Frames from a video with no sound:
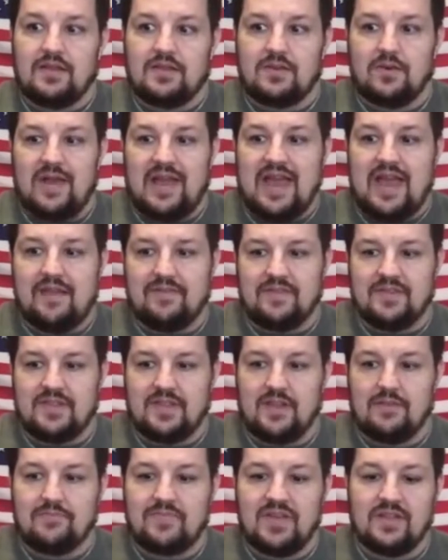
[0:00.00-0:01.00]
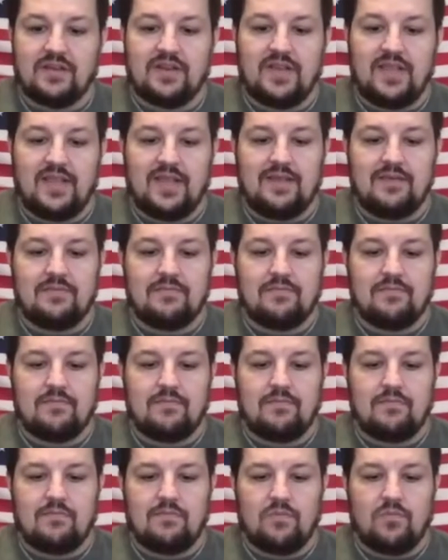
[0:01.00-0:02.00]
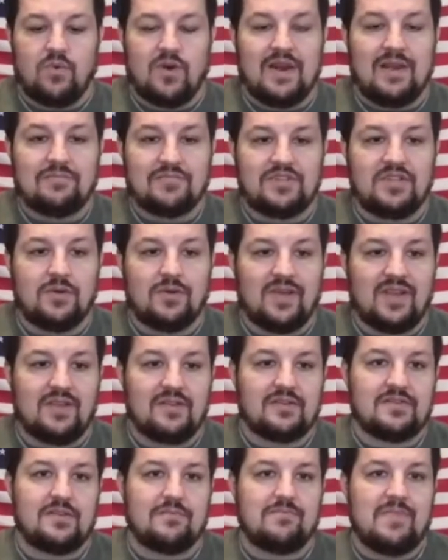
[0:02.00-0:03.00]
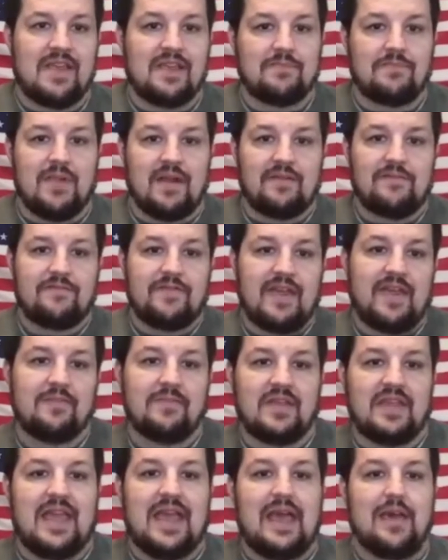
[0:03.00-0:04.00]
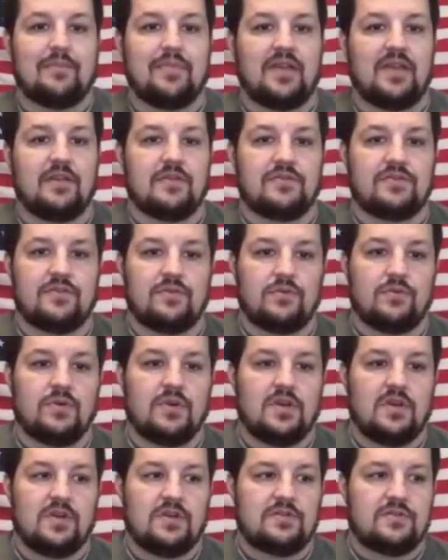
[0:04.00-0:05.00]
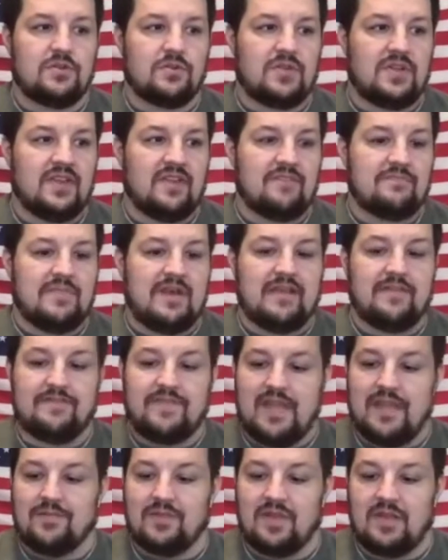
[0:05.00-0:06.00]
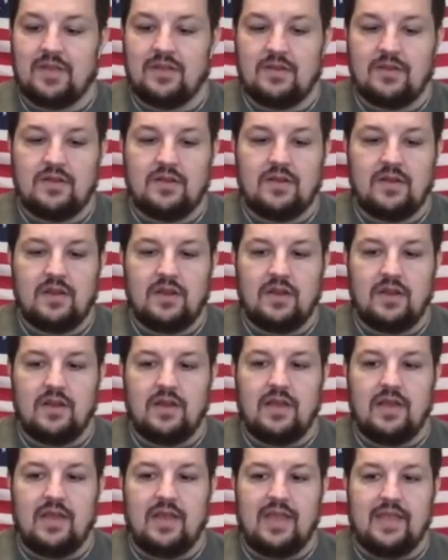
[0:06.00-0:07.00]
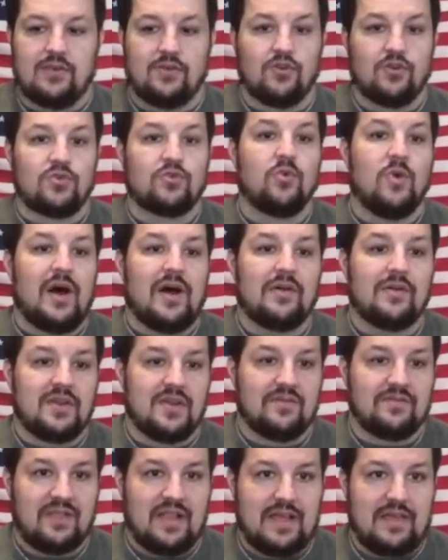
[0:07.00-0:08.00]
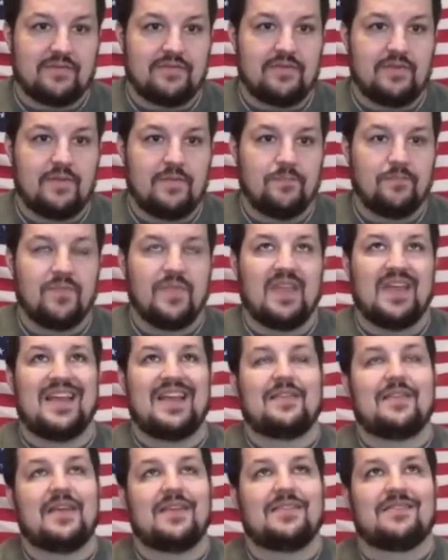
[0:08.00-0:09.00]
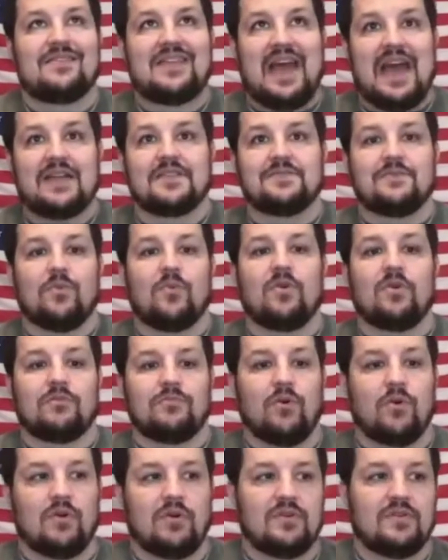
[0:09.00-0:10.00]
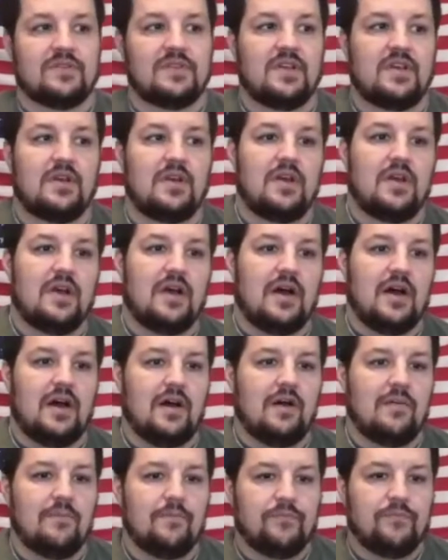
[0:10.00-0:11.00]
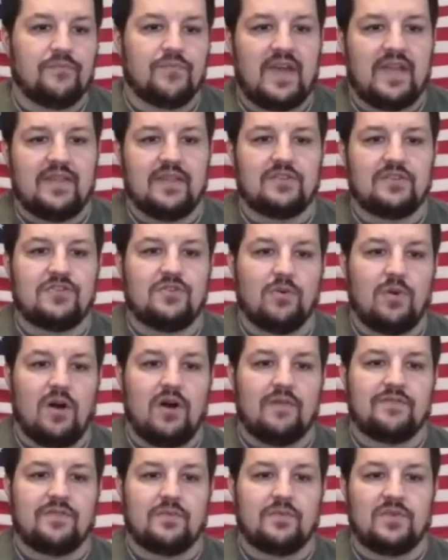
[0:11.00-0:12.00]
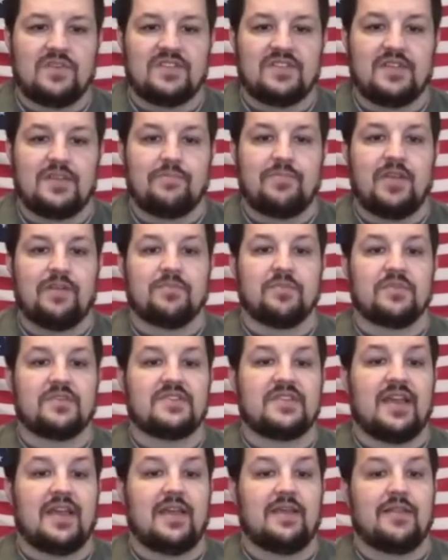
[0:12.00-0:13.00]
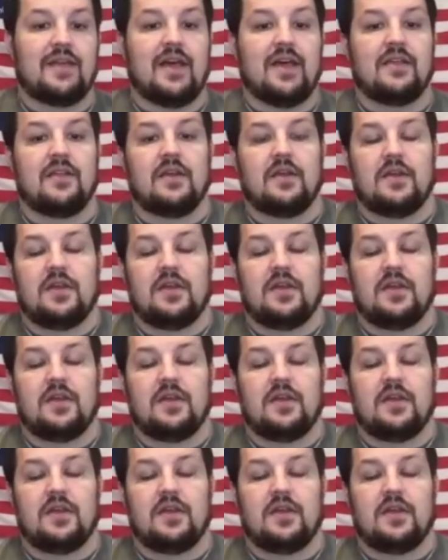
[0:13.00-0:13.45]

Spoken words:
I have the ability in what I'm doing to make my family happy, to give my family a good quality of life? And I think that's more important. I think too often we see people say that